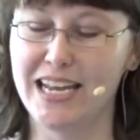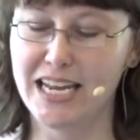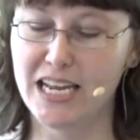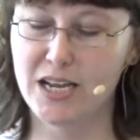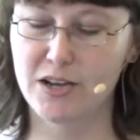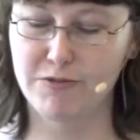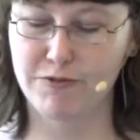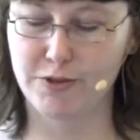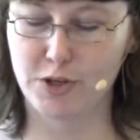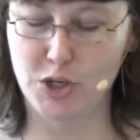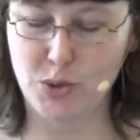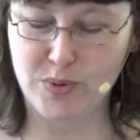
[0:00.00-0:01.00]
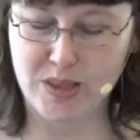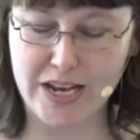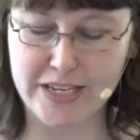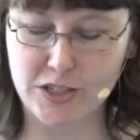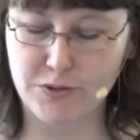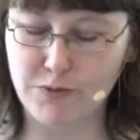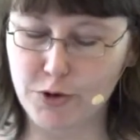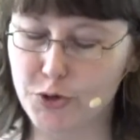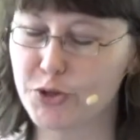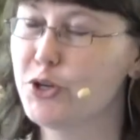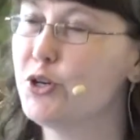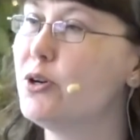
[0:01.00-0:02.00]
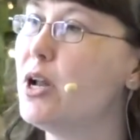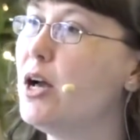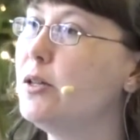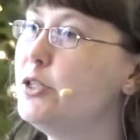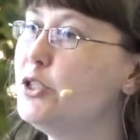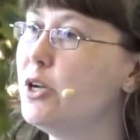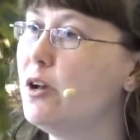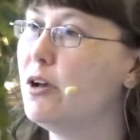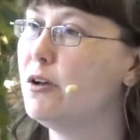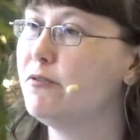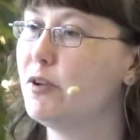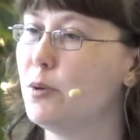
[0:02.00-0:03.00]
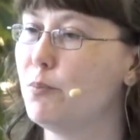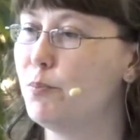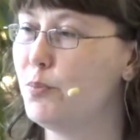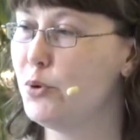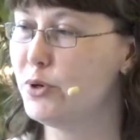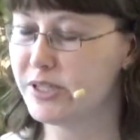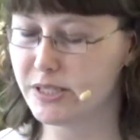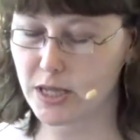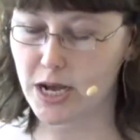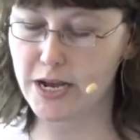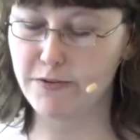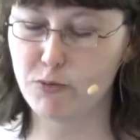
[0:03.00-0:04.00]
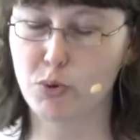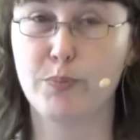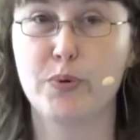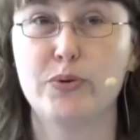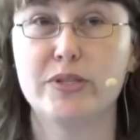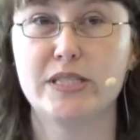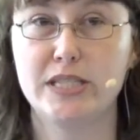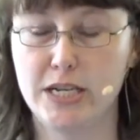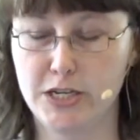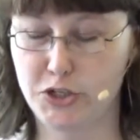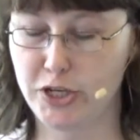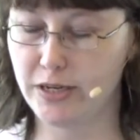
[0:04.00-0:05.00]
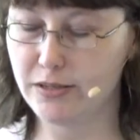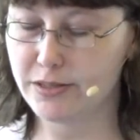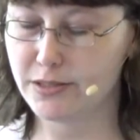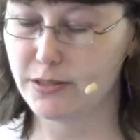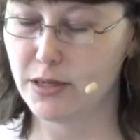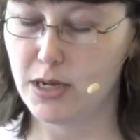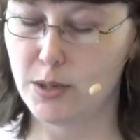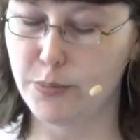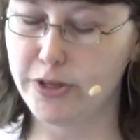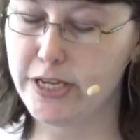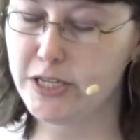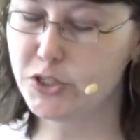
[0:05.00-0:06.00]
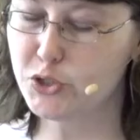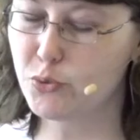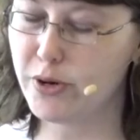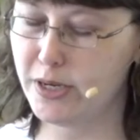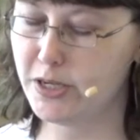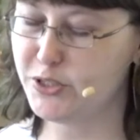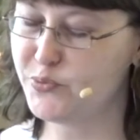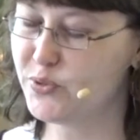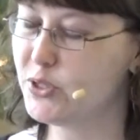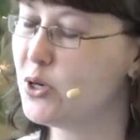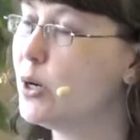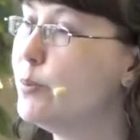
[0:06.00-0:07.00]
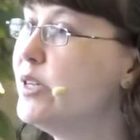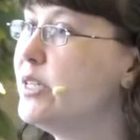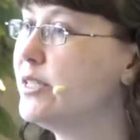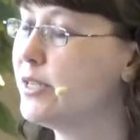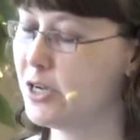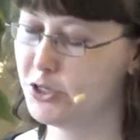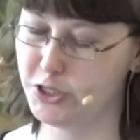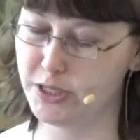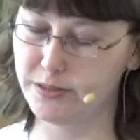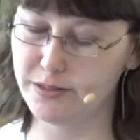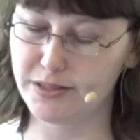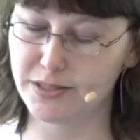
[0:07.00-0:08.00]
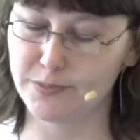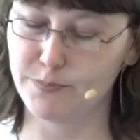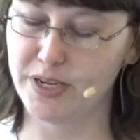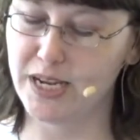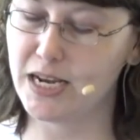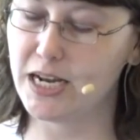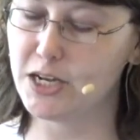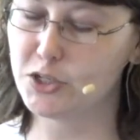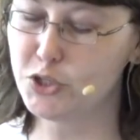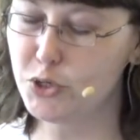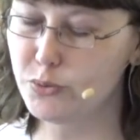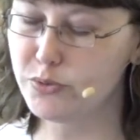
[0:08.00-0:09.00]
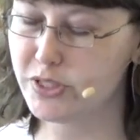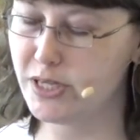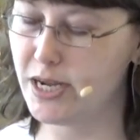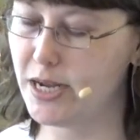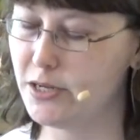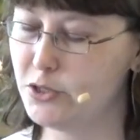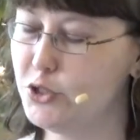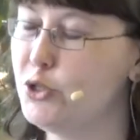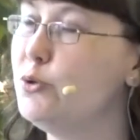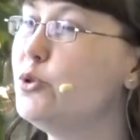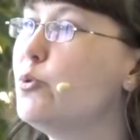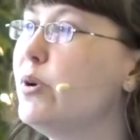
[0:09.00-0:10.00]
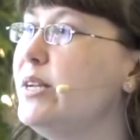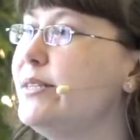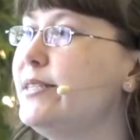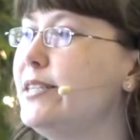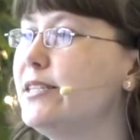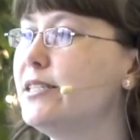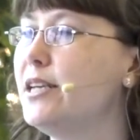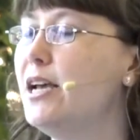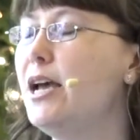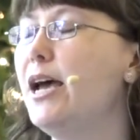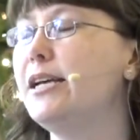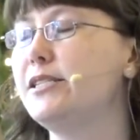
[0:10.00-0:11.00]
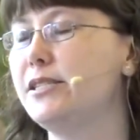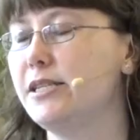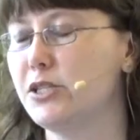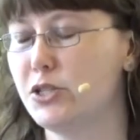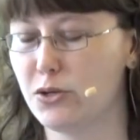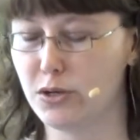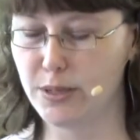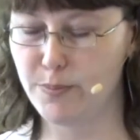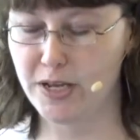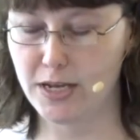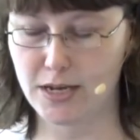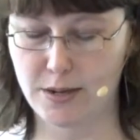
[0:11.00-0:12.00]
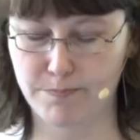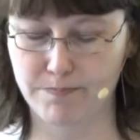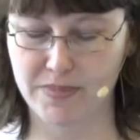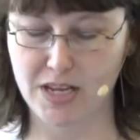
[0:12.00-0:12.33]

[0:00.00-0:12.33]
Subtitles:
If you would like to further your knowledge of Buddha's life or Buddha's teachings, please join us for Dharma discussions beginning Tuesday, June 26th at 6:30 p.m.